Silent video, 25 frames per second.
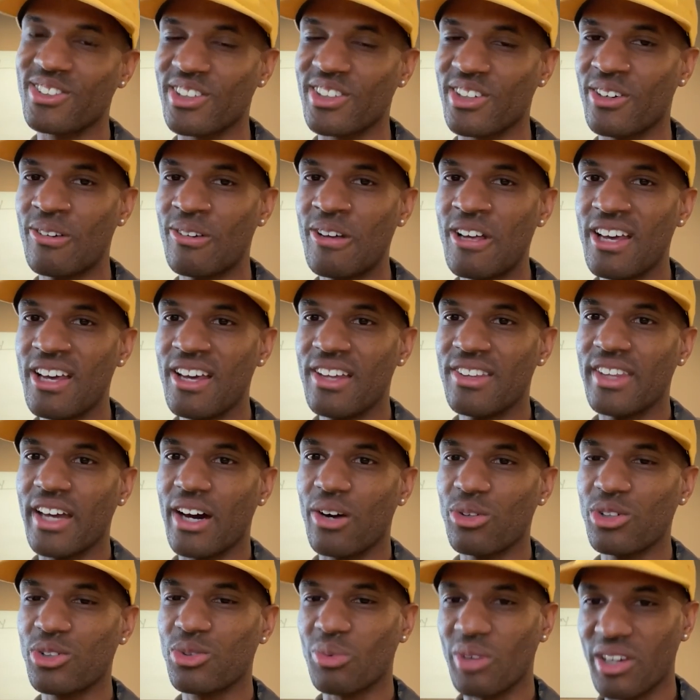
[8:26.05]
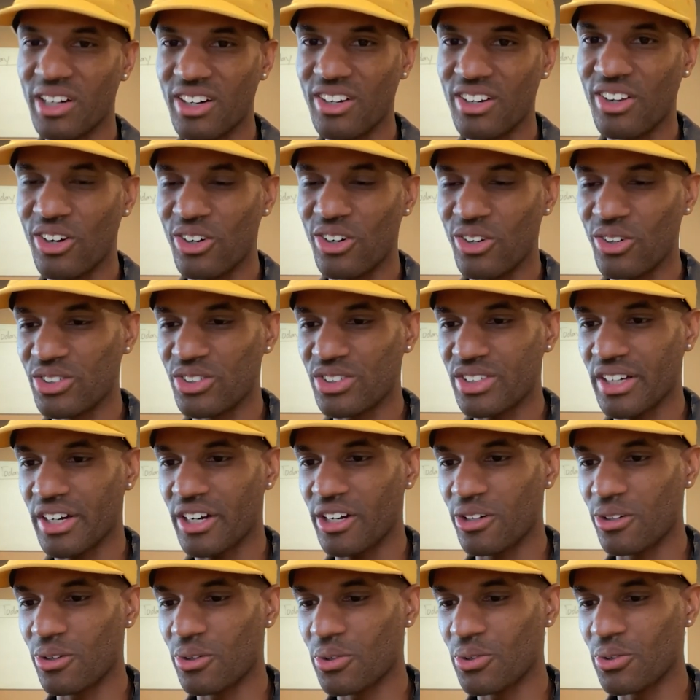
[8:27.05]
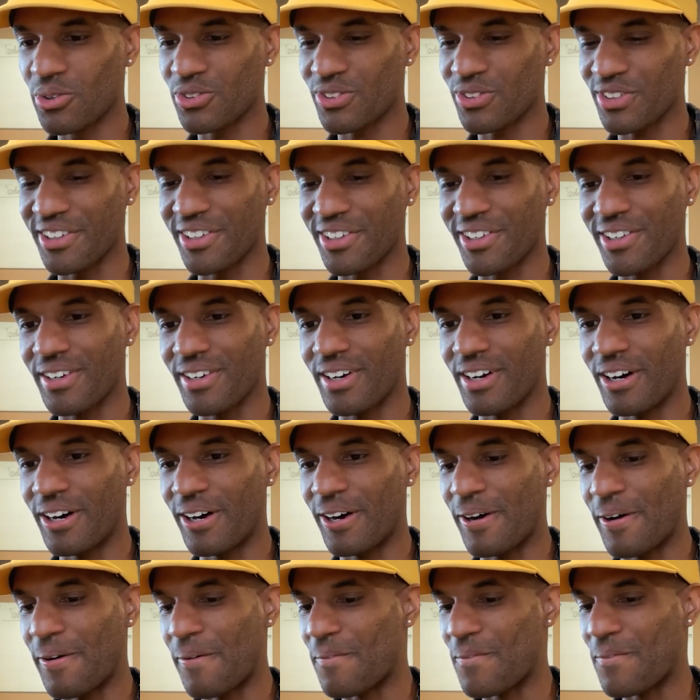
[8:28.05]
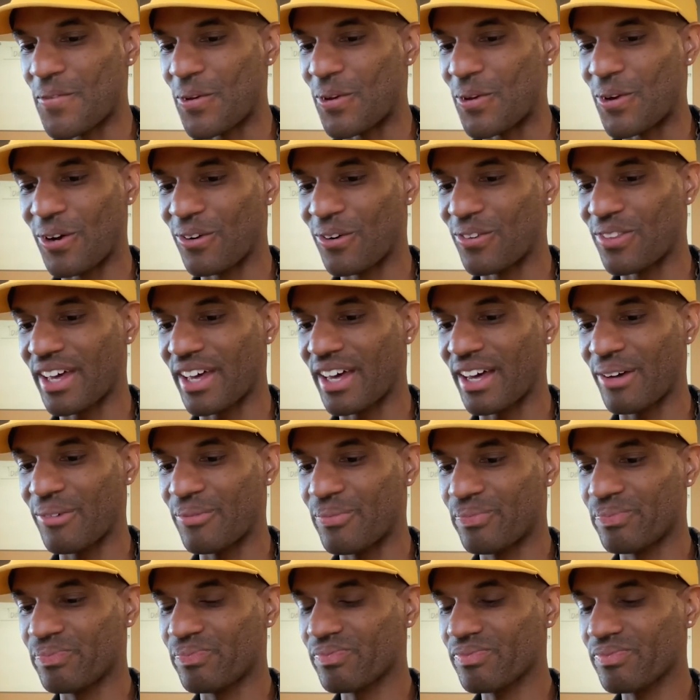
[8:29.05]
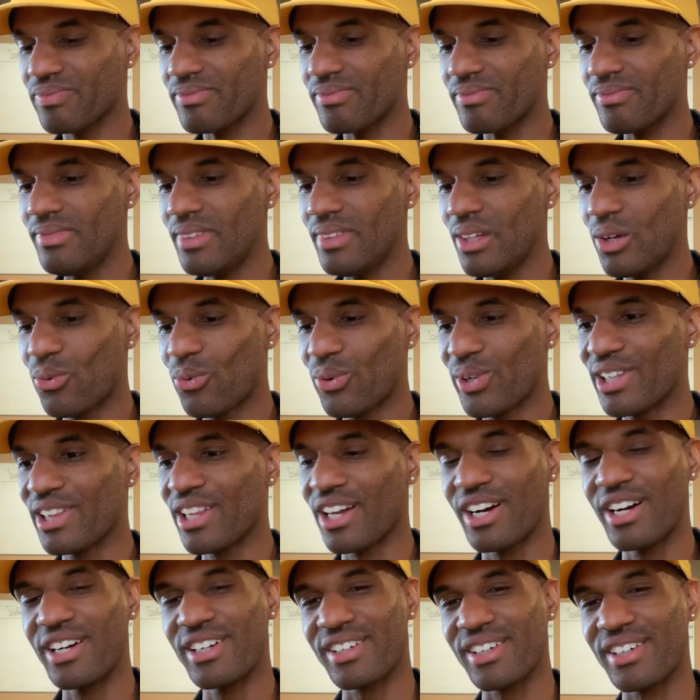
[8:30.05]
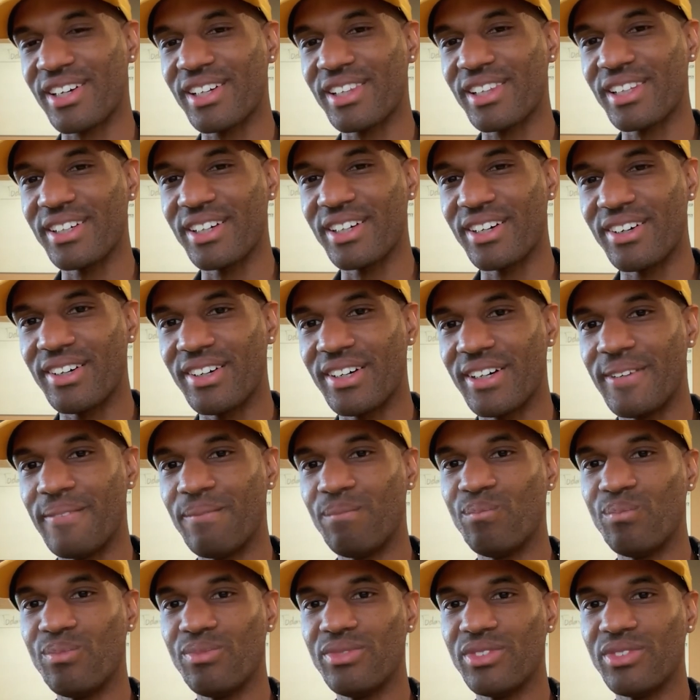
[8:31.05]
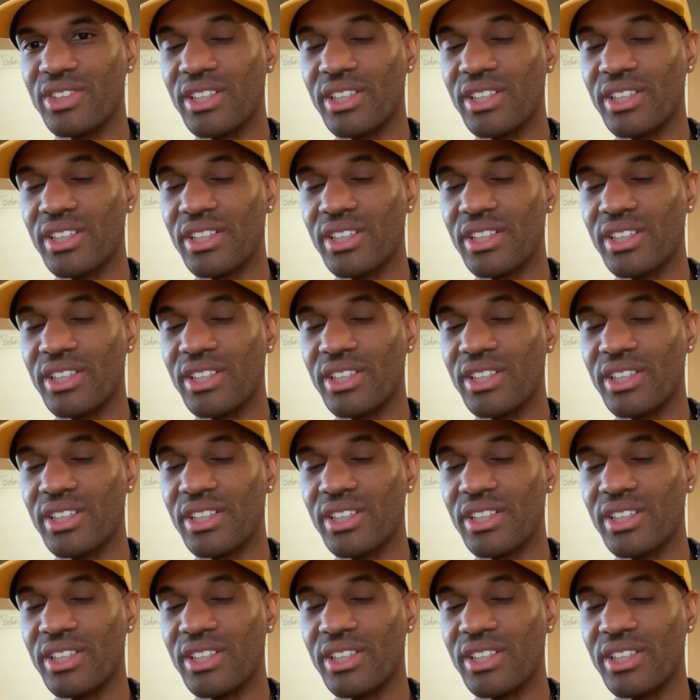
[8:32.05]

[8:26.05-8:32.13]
So that was one of those hurdles, er, um, you know, that we learned early on.